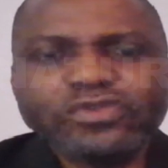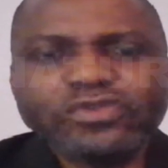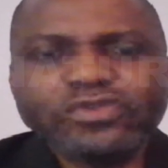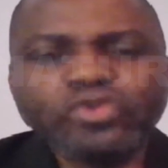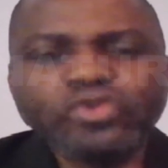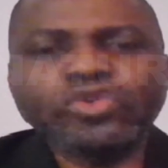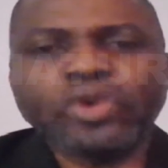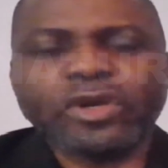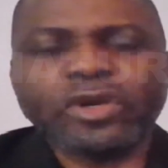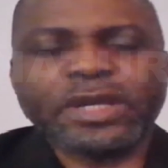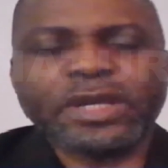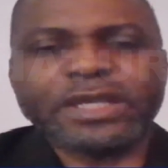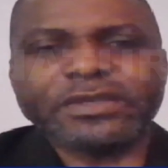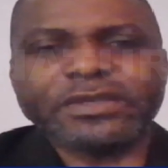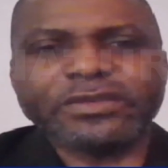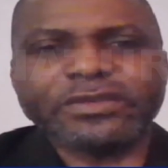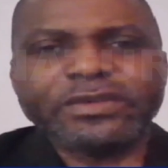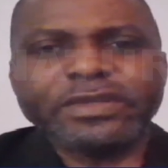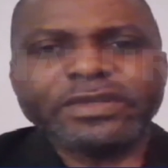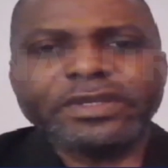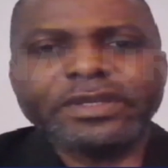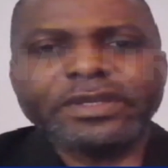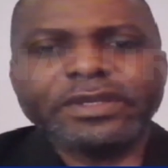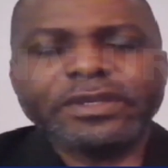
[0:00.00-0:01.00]

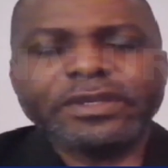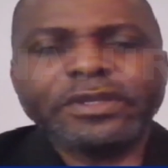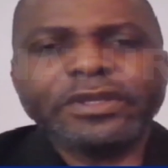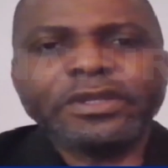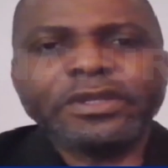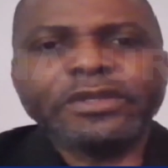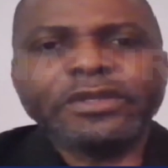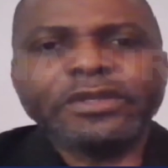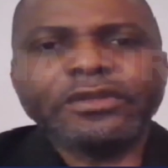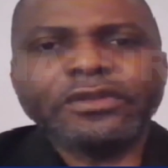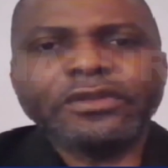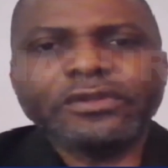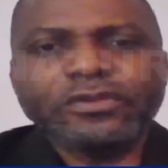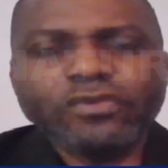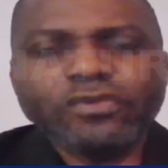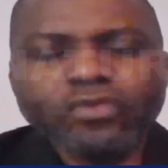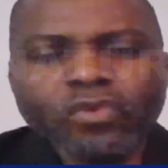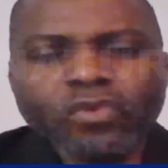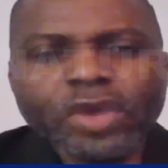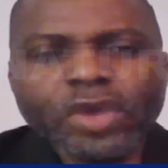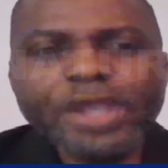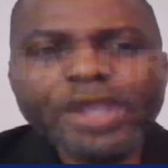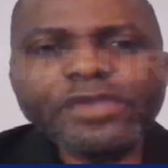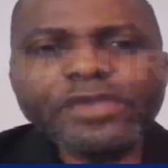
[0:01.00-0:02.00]
$2.
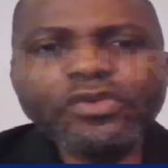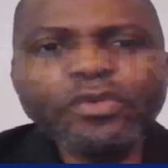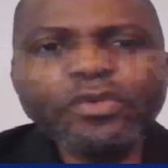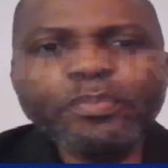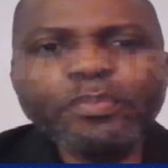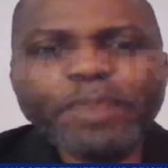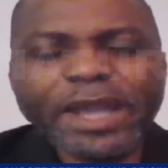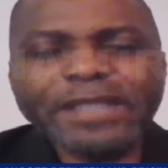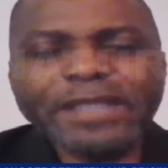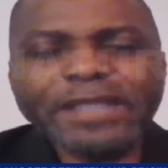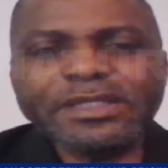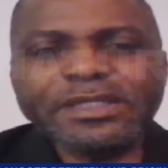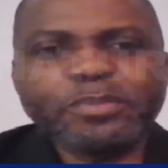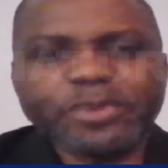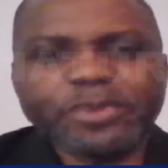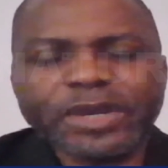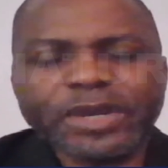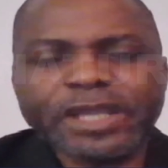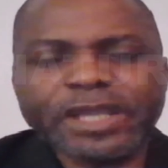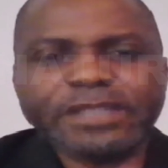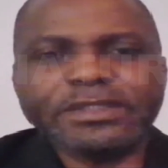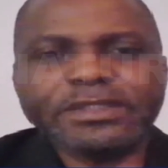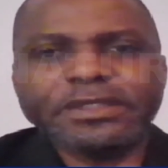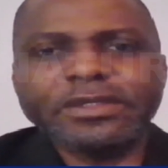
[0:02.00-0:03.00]
When you buy the
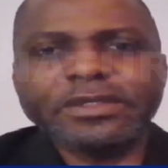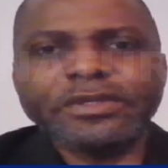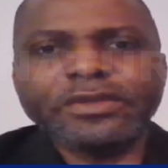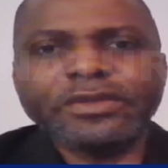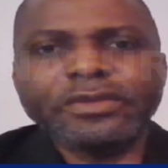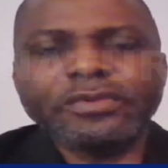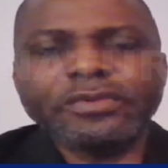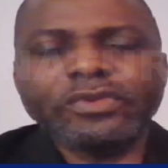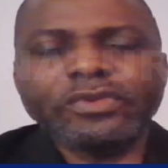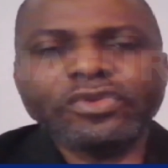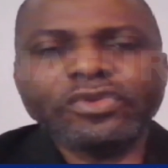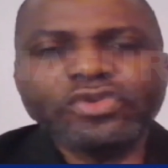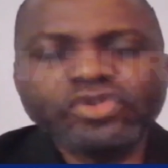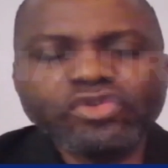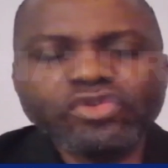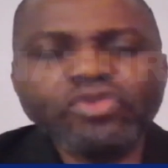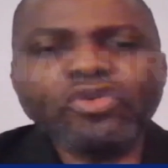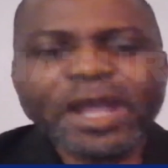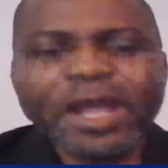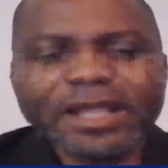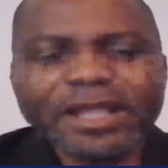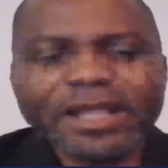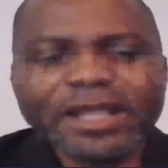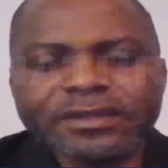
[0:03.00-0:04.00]
bread,
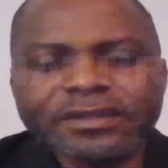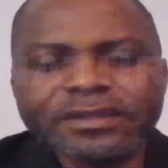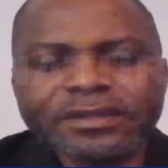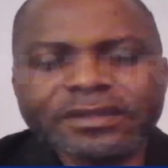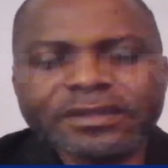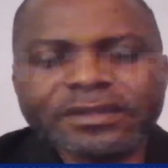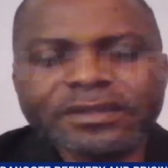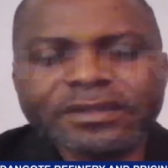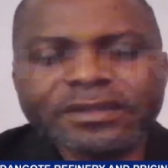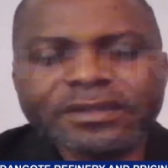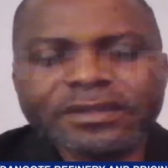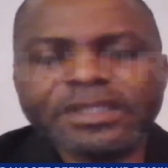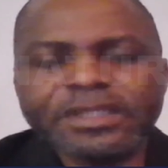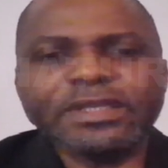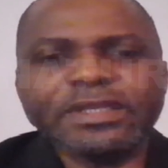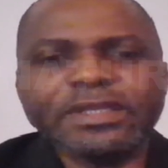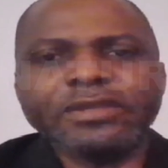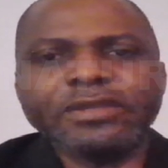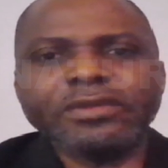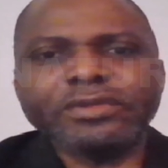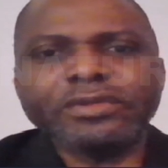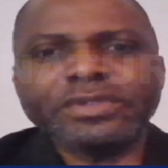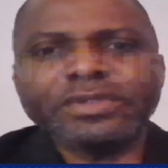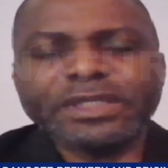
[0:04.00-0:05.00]
you and the
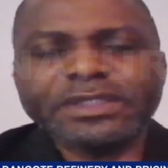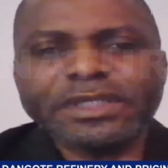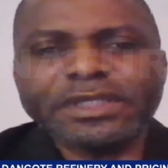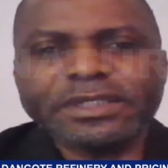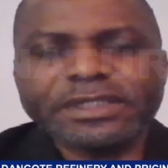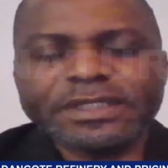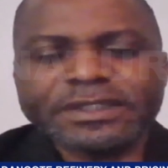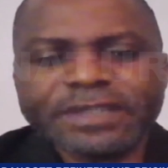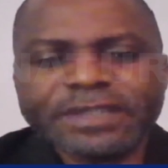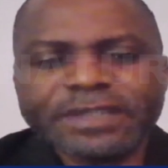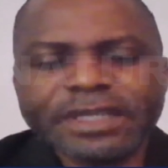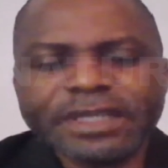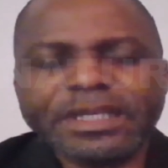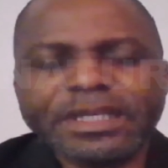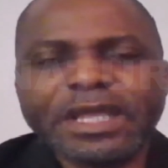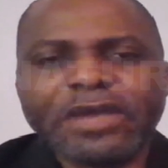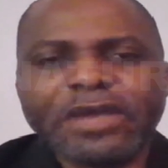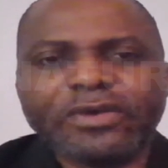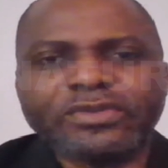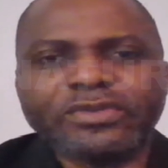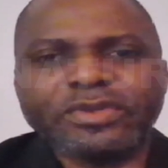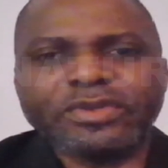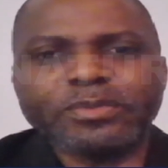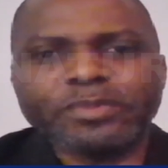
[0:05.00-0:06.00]
seller
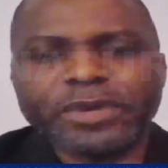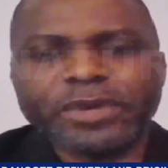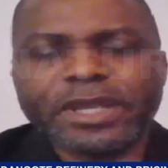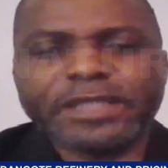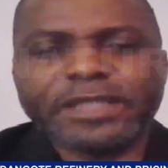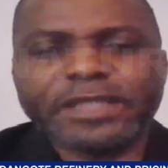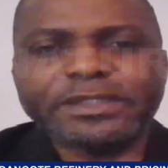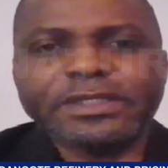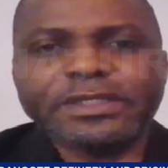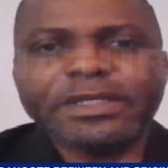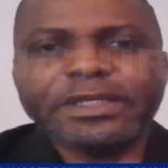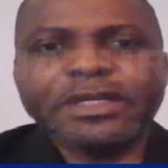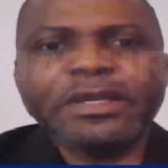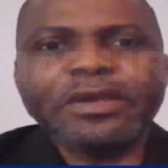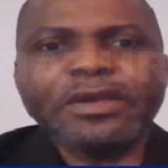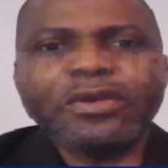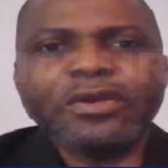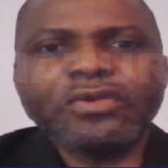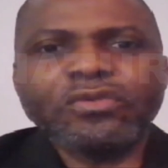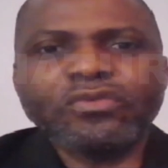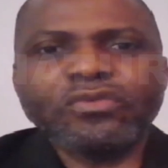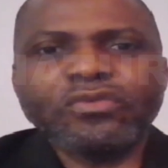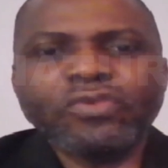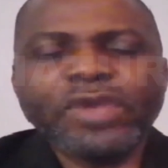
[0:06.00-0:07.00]
of the bread,
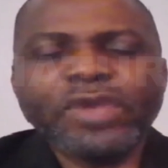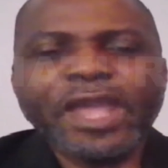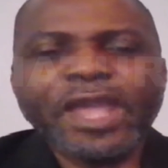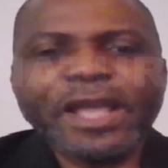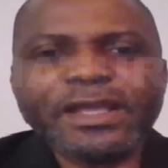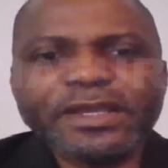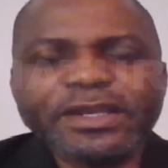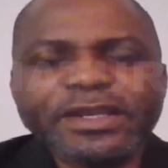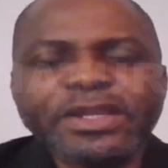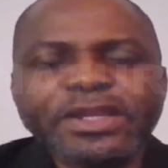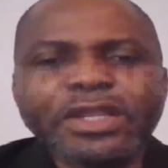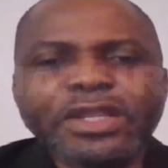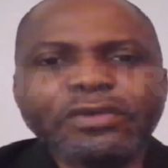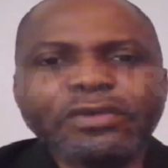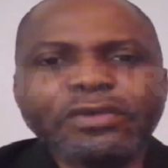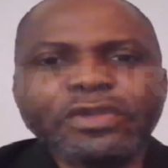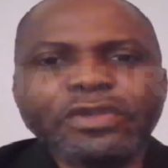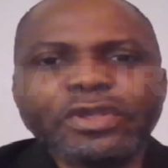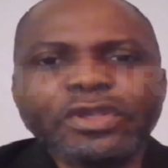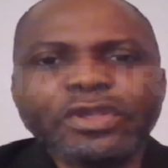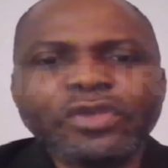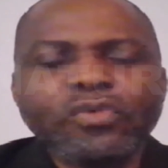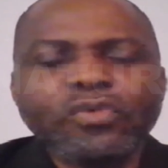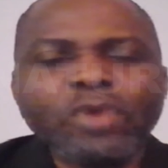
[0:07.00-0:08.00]
we agree
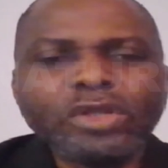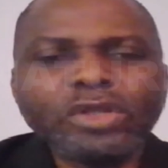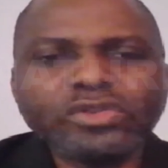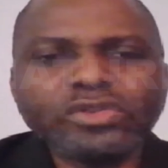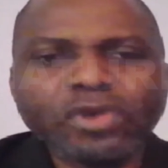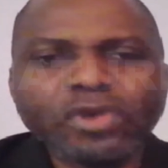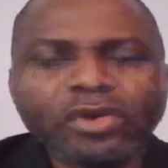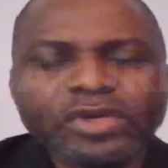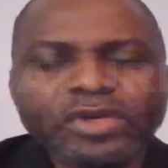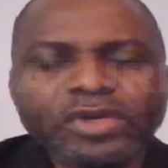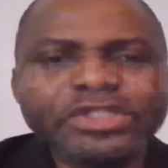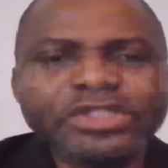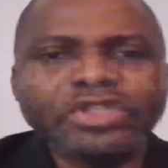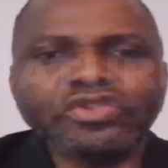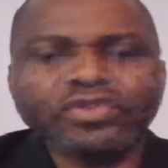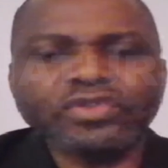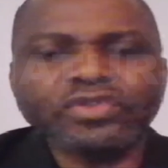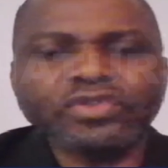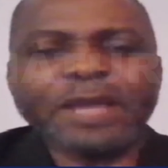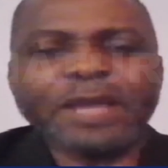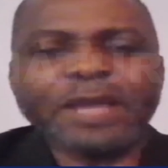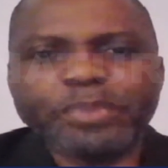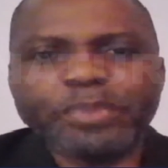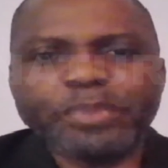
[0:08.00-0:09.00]
in what currency
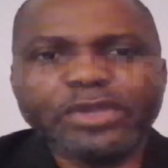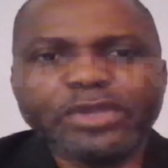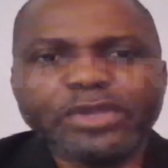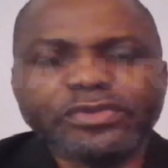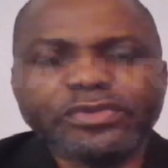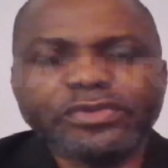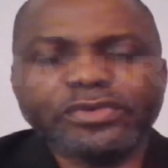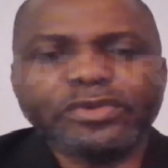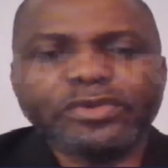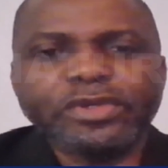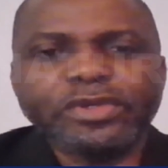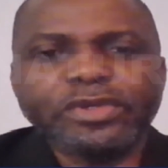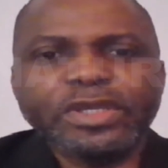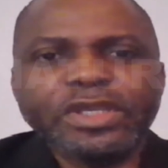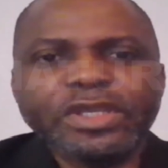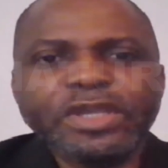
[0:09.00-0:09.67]
should I pay you.